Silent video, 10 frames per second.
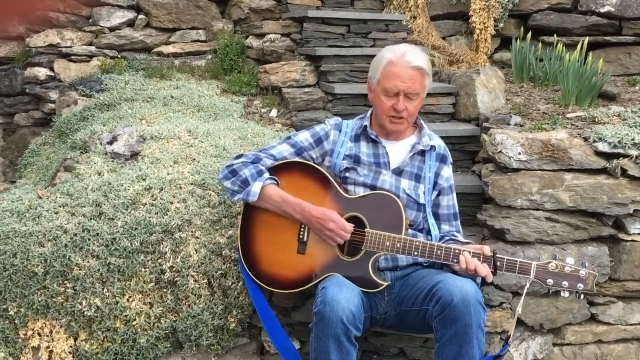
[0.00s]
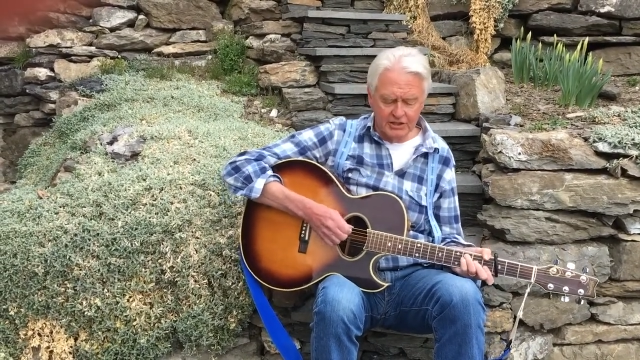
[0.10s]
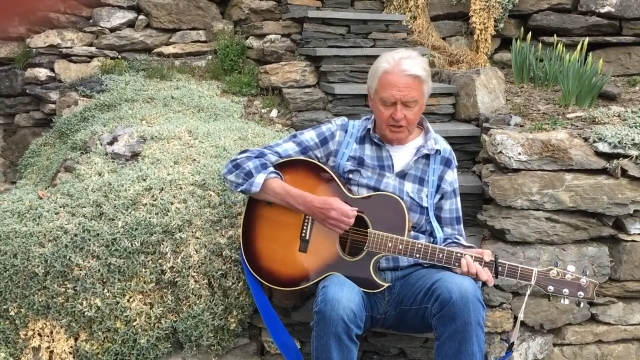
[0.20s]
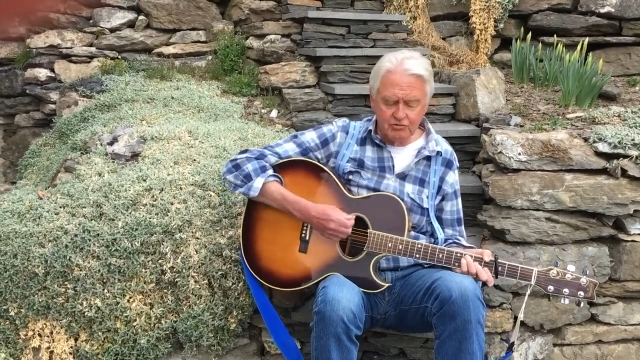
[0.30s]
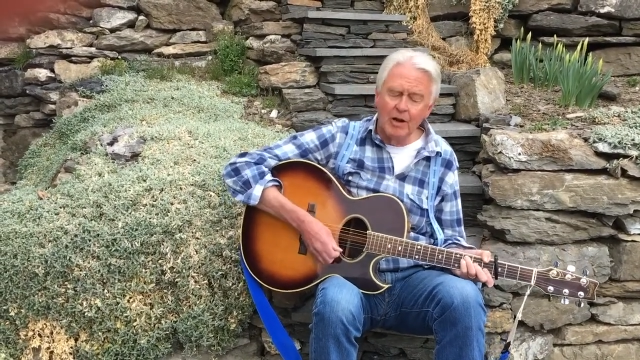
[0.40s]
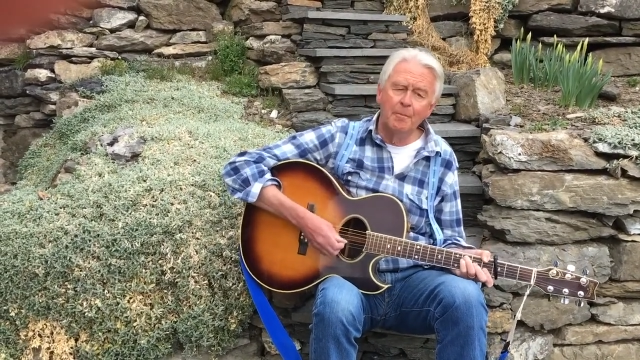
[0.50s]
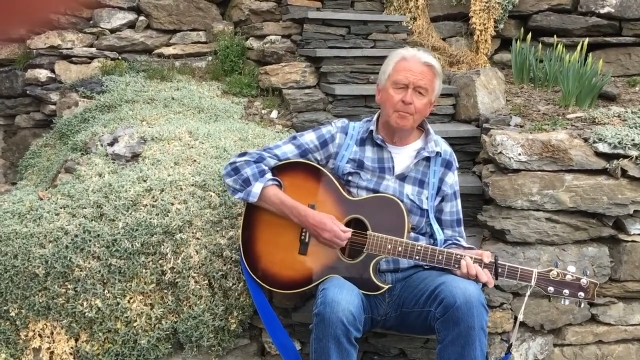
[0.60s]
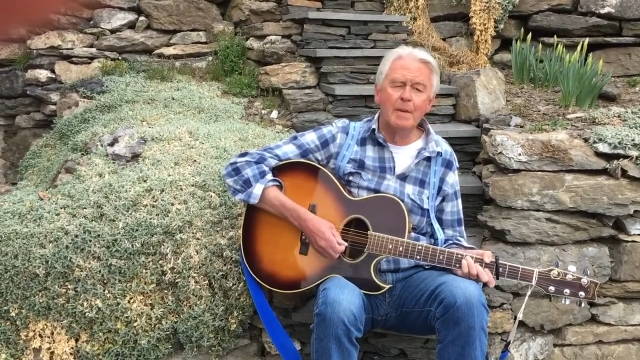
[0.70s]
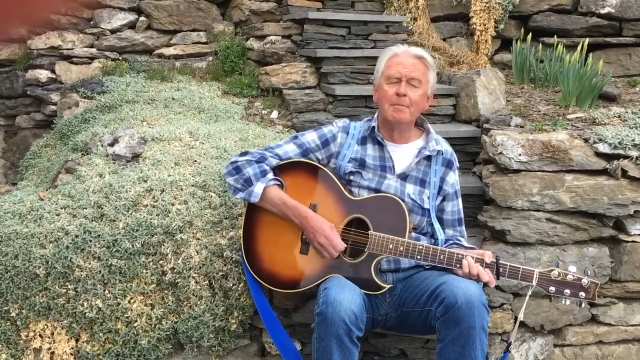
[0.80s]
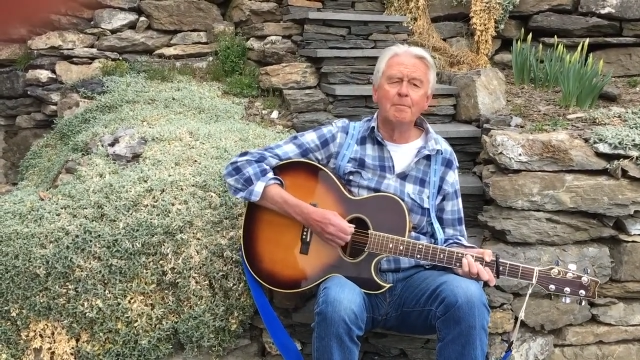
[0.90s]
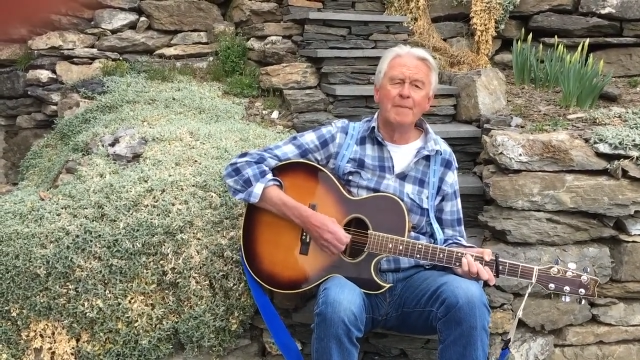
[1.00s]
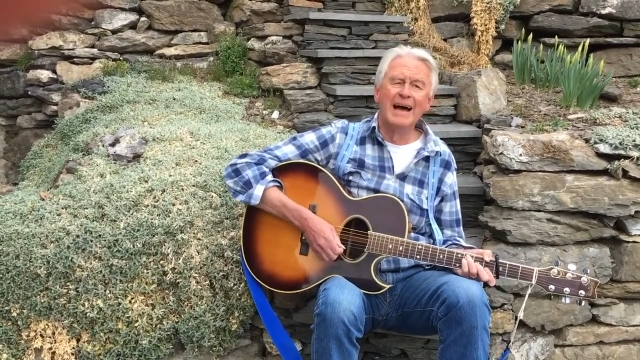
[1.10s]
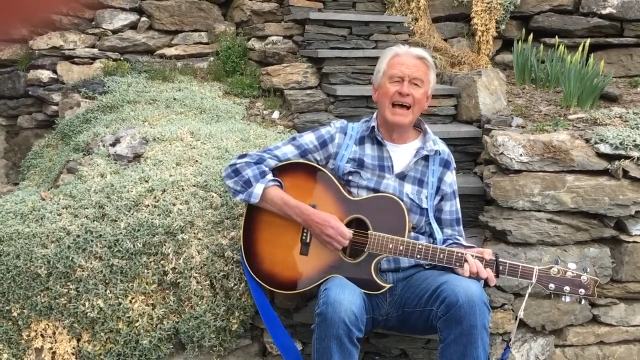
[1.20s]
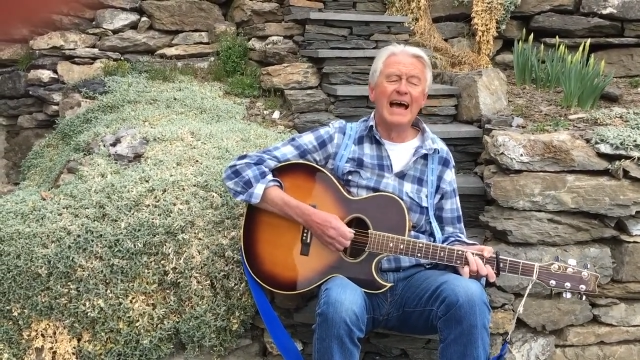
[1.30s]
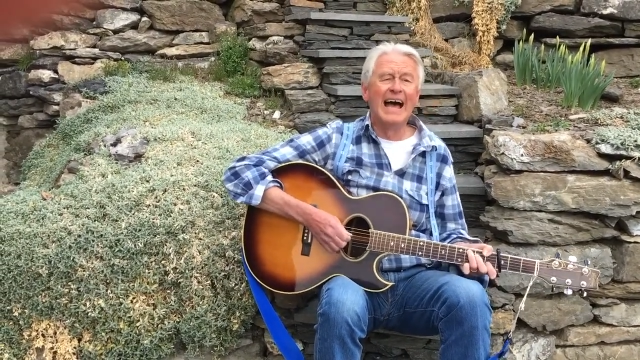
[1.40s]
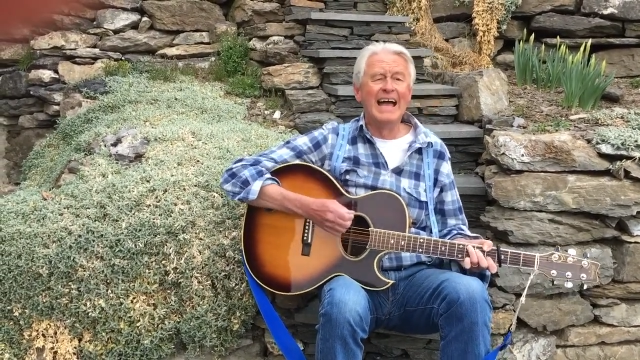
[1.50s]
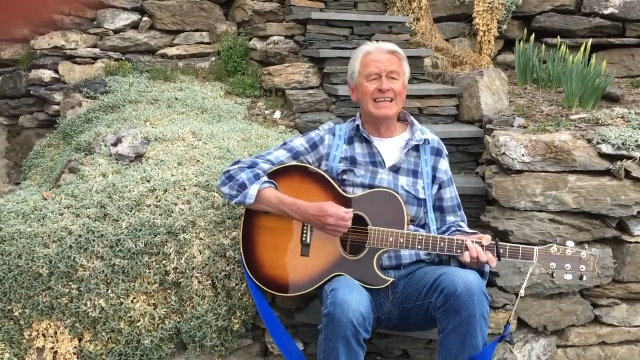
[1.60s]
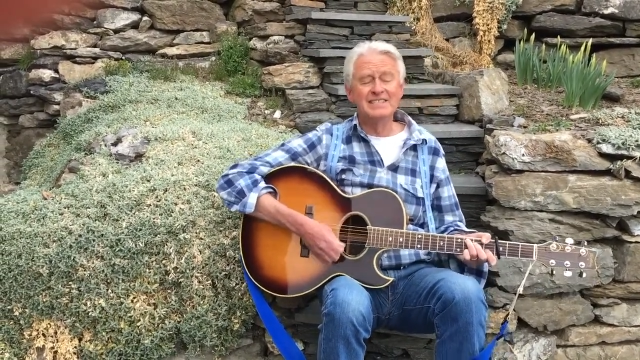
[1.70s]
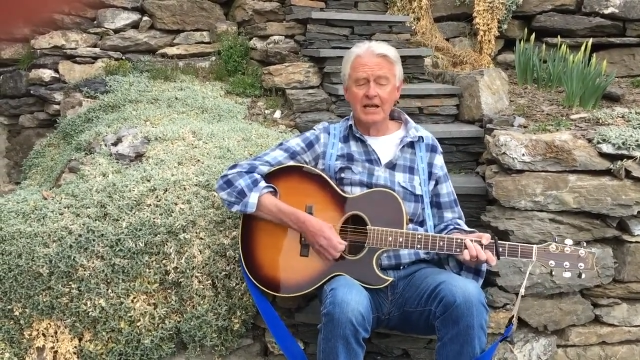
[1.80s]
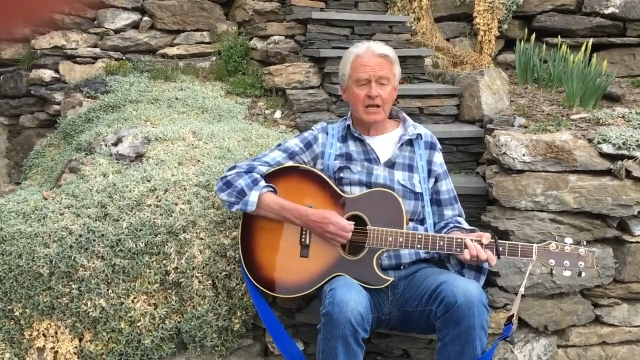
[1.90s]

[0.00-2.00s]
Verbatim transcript: teardrop in my eyes.